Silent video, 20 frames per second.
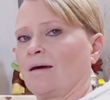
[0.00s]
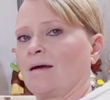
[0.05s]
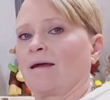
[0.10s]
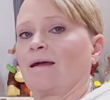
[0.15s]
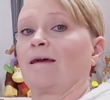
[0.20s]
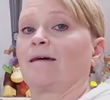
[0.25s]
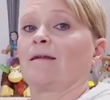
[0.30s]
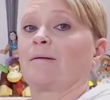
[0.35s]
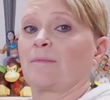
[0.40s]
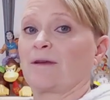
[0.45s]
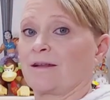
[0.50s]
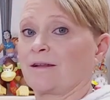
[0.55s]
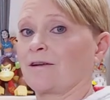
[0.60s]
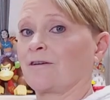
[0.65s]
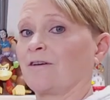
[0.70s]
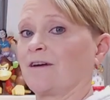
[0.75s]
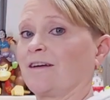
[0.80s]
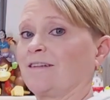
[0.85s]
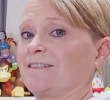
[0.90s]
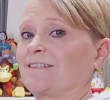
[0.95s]
And I'm going to
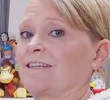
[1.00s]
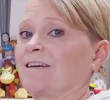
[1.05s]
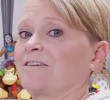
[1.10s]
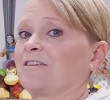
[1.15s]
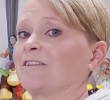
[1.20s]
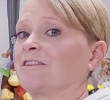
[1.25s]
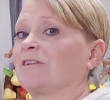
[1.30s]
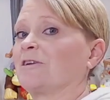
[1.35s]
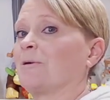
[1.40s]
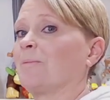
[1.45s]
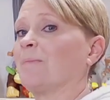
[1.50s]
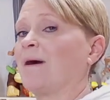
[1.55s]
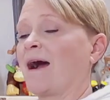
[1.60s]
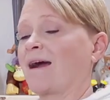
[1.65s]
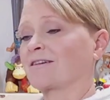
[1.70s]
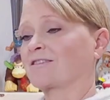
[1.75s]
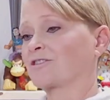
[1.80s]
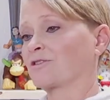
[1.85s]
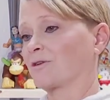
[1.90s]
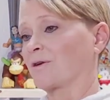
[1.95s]
go ahead and tell you a little
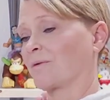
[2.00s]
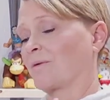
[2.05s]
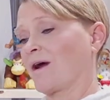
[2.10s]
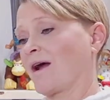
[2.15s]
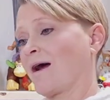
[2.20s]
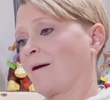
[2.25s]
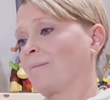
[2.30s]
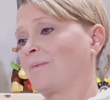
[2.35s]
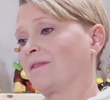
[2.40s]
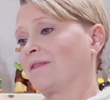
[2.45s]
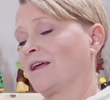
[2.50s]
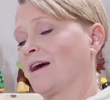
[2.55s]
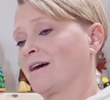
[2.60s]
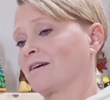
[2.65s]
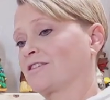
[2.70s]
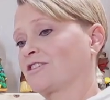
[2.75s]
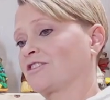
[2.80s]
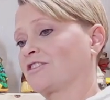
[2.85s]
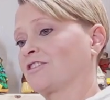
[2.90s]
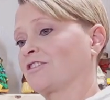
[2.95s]
backstory of what happened
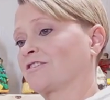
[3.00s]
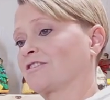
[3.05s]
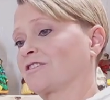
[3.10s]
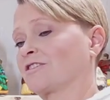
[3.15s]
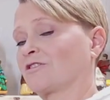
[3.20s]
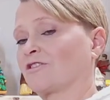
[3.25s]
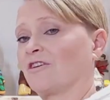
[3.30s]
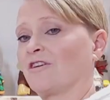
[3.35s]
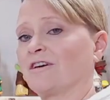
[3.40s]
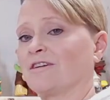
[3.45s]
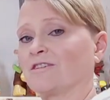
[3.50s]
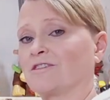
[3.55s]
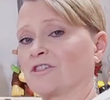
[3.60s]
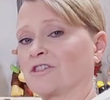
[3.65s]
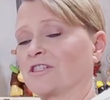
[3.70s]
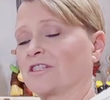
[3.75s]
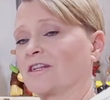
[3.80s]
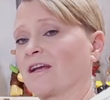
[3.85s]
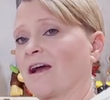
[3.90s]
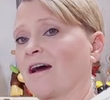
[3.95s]
last year so you'll
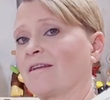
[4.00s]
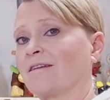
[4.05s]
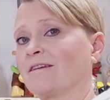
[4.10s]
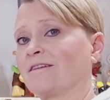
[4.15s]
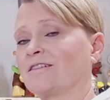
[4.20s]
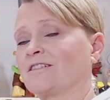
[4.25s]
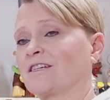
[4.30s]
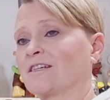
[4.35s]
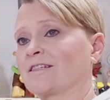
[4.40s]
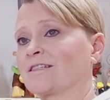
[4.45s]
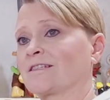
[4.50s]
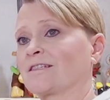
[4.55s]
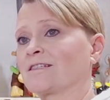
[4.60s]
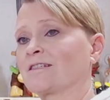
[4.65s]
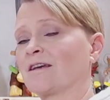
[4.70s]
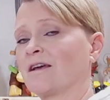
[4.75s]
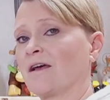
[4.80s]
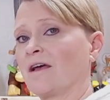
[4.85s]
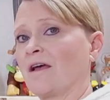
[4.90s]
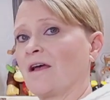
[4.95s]
understand.
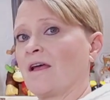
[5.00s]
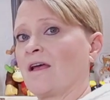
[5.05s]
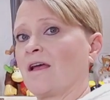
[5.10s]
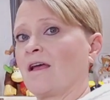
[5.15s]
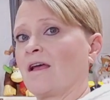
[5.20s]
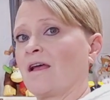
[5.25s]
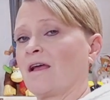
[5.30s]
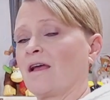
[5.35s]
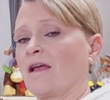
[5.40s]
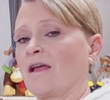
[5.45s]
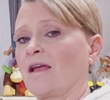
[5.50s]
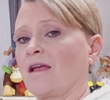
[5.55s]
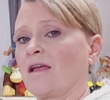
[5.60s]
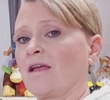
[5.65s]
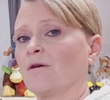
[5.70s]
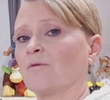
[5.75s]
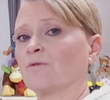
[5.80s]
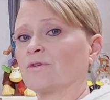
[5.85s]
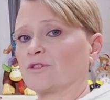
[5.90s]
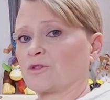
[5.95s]

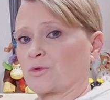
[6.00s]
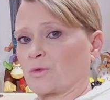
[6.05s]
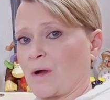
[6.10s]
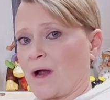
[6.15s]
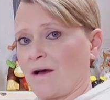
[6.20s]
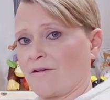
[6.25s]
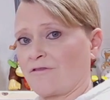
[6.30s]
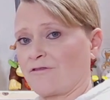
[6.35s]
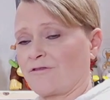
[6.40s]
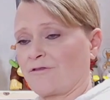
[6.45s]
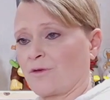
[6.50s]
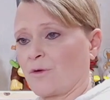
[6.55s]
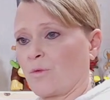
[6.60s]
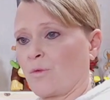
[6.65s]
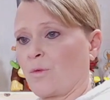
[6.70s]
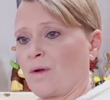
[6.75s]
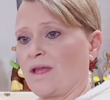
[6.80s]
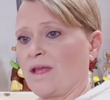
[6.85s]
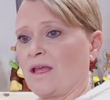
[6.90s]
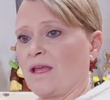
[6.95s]
It was rough.
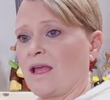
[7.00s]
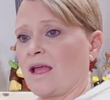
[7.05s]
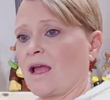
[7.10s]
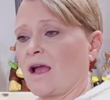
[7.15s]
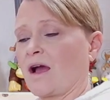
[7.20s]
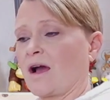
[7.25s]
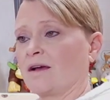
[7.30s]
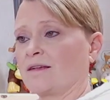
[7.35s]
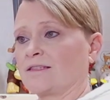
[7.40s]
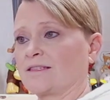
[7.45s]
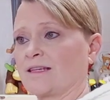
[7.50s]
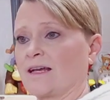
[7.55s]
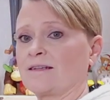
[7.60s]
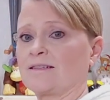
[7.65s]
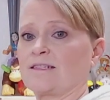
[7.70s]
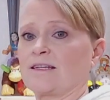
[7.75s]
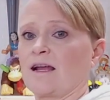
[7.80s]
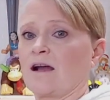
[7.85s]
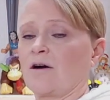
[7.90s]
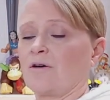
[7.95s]
We sat
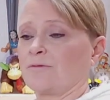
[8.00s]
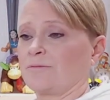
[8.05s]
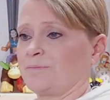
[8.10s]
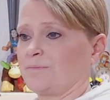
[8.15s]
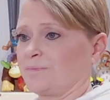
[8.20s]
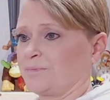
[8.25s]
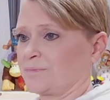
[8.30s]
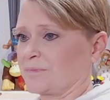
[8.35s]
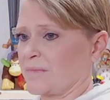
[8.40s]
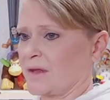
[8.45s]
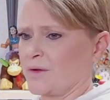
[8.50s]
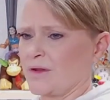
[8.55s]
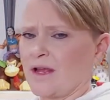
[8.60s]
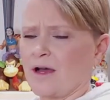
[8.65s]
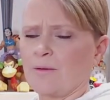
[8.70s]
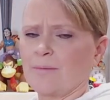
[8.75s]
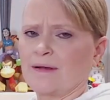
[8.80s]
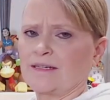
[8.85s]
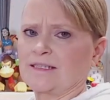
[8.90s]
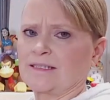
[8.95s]
down. I'd
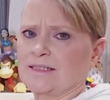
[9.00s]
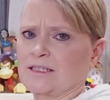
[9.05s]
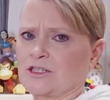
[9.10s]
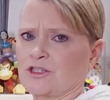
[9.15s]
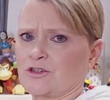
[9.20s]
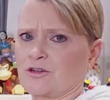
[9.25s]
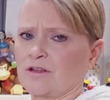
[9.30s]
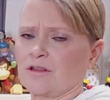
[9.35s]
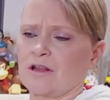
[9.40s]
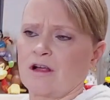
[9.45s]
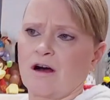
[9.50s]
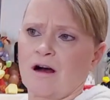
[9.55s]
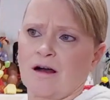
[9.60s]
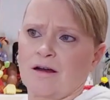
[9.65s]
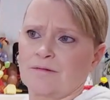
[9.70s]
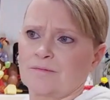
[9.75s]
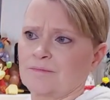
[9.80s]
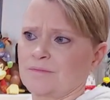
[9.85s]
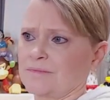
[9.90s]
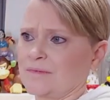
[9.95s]
helped my sister-in-law
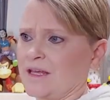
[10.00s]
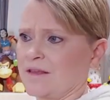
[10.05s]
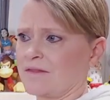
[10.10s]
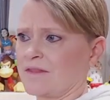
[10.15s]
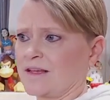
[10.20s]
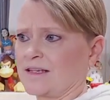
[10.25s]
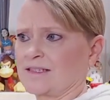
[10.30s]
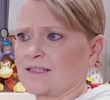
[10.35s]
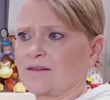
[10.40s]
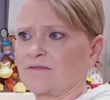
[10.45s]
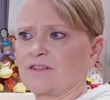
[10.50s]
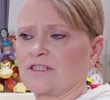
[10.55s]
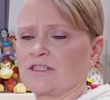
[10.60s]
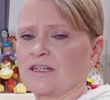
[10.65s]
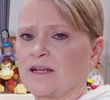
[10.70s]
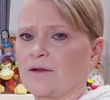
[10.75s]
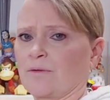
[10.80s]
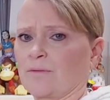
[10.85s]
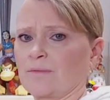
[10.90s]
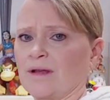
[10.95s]
get Thanksgiving
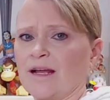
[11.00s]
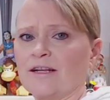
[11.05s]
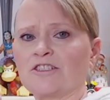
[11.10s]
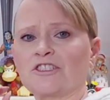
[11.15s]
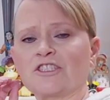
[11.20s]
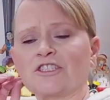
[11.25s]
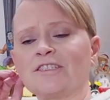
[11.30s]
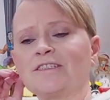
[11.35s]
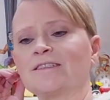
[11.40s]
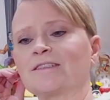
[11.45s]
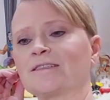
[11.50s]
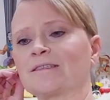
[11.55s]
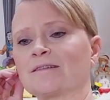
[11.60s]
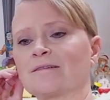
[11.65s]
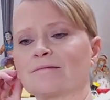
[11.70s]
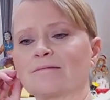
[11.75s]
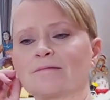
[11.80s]
Day, and she's